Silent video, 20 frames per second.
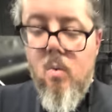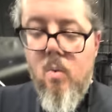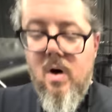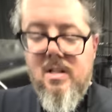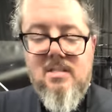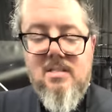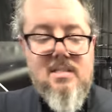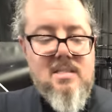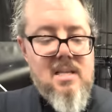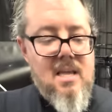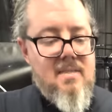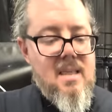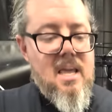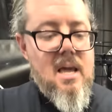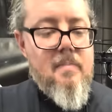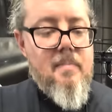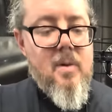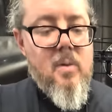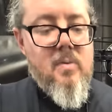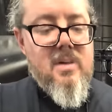Once it's in the
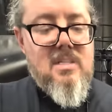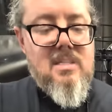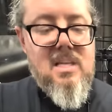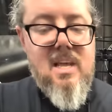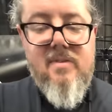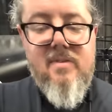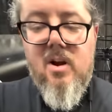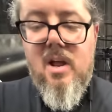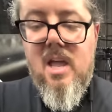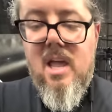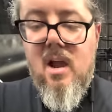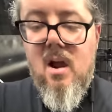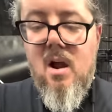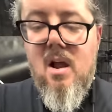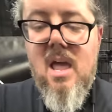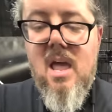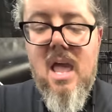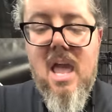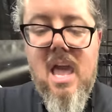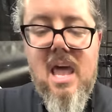upper receiver here,
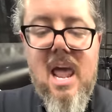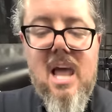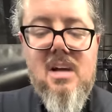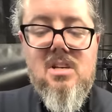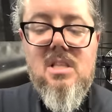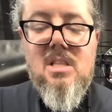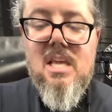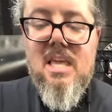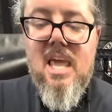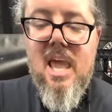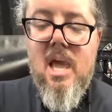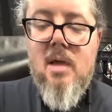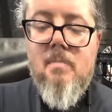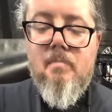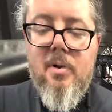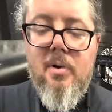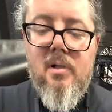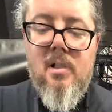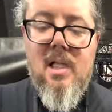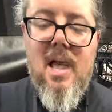it actually can't
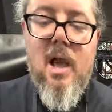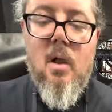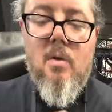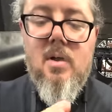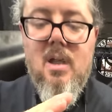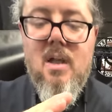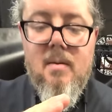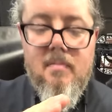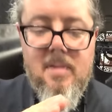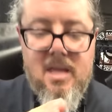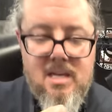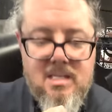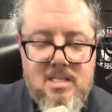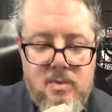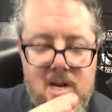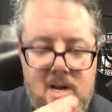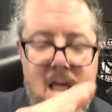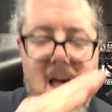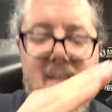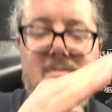pull out because it
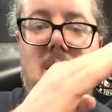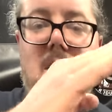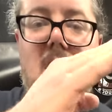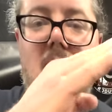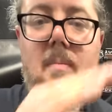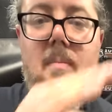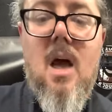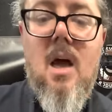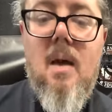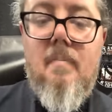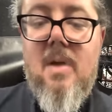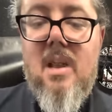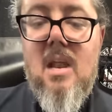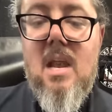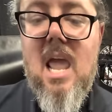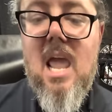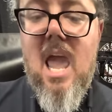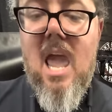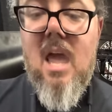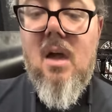would have to come up at an
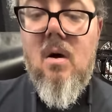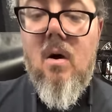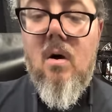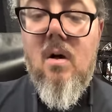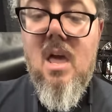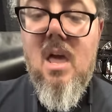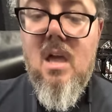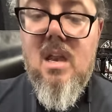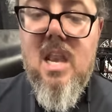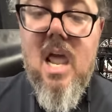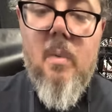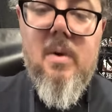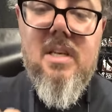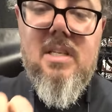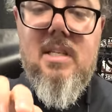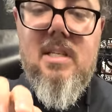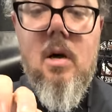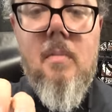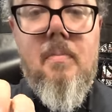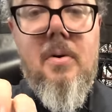angle. Now, we
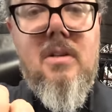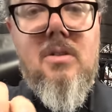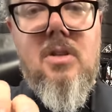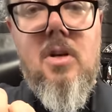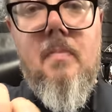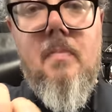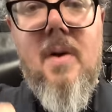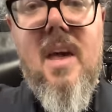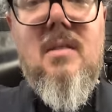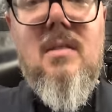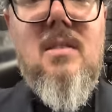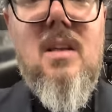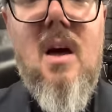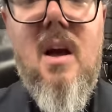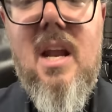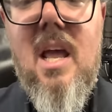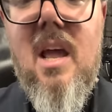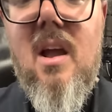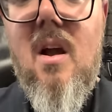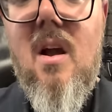still put two pins
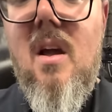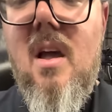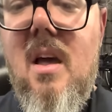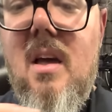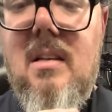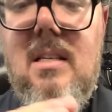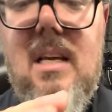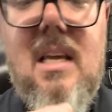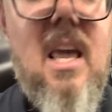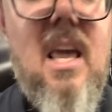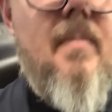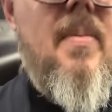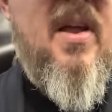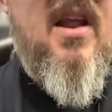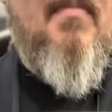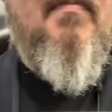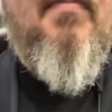on here to keep it in